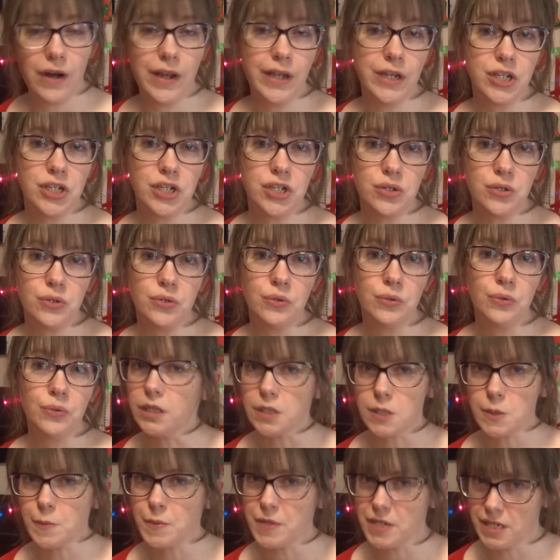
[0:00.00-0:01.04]
into
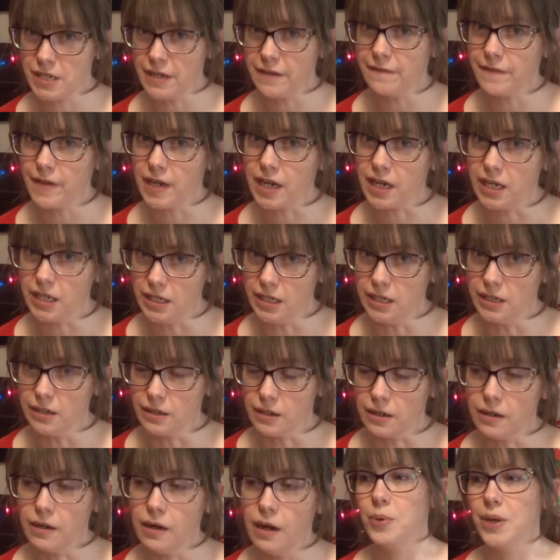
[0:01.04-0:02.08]
a specific year,